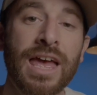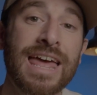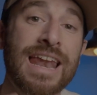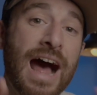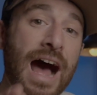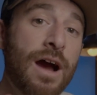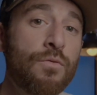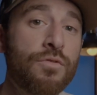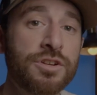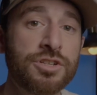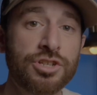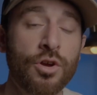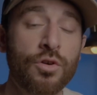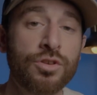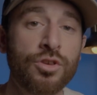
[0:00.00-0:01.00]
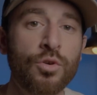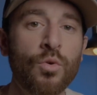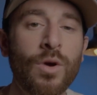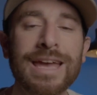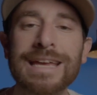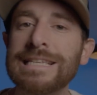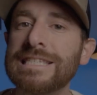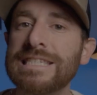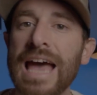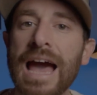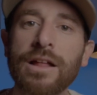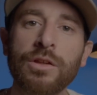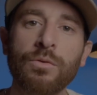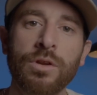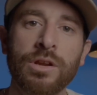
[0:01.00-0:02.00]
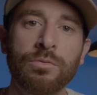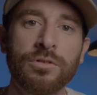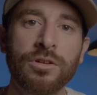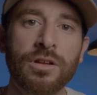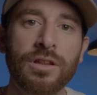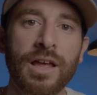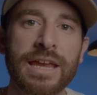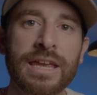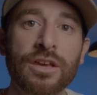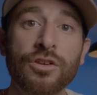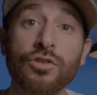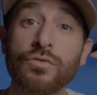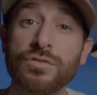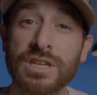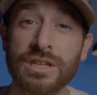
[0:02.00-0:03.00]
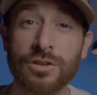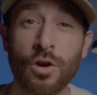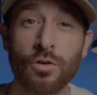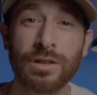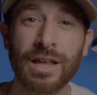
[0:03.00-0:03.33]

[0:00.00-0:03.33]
And I want to show you exactly what it would look like using no